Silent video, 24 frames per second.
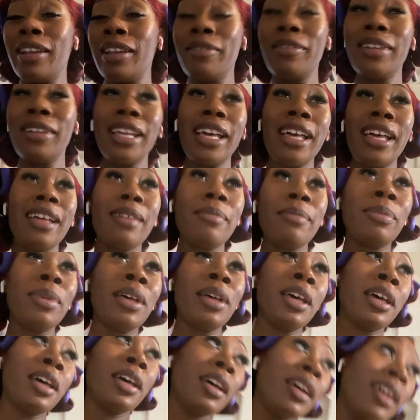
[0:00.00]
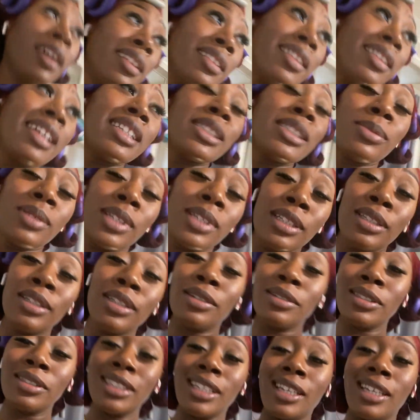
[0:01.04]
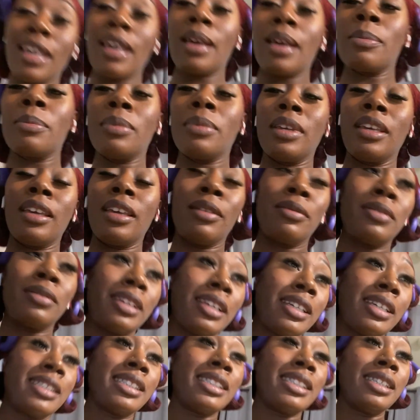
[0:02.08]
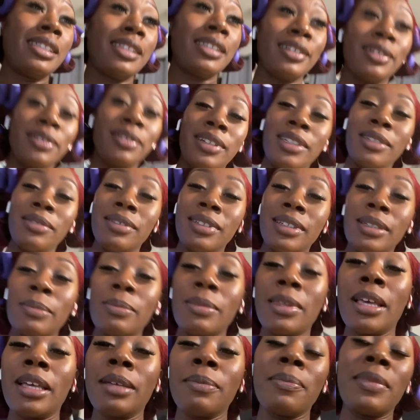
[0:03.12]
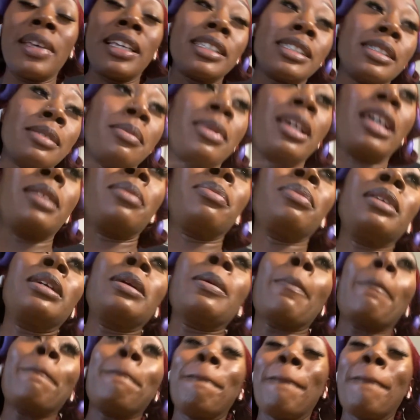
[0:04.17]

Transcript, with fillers: went up. That's what adults get happy at. When they see their credit went up, that makes them happy.